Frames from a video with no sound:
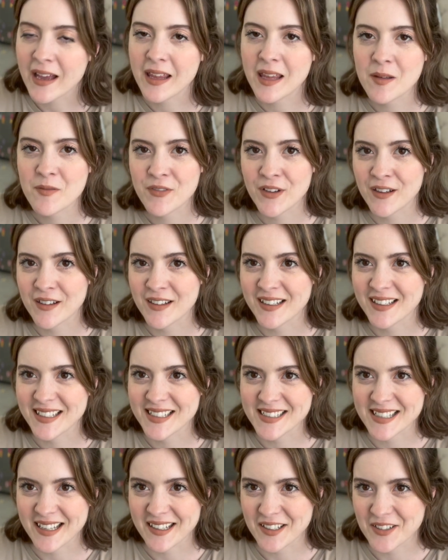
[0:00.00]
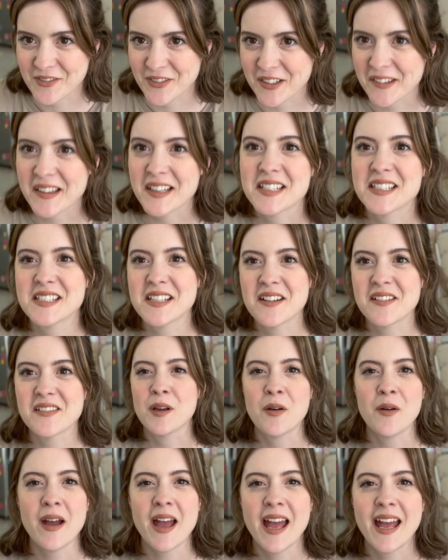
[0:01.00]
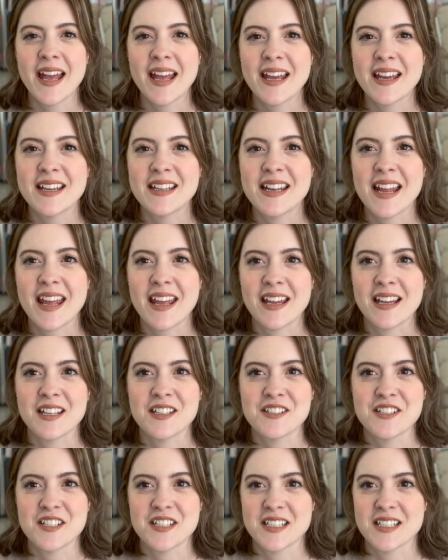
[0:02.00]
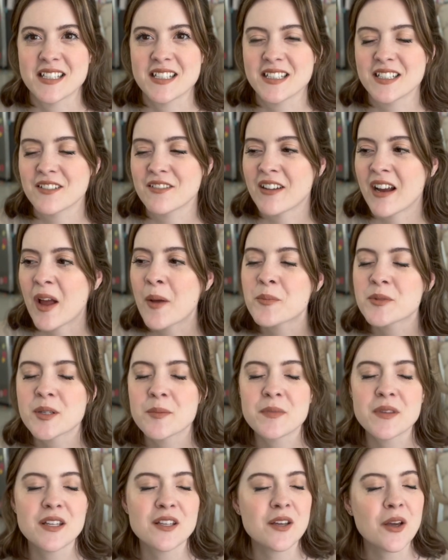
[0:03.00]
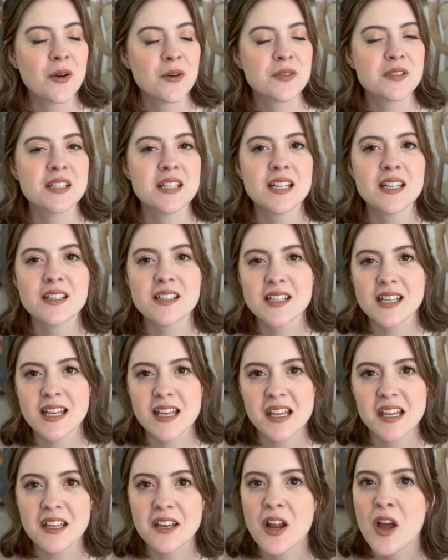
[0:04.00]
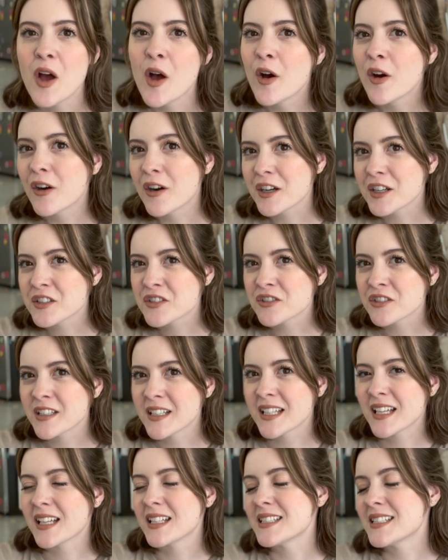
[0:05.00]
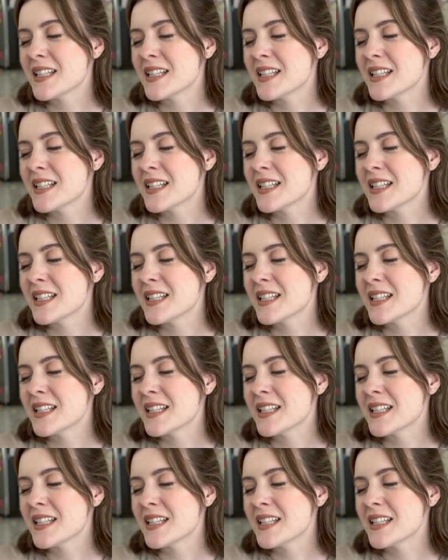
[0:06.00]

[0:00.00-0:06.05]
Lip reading: I am very excited for this. So go ahead and just grab something cozy to eat or drink,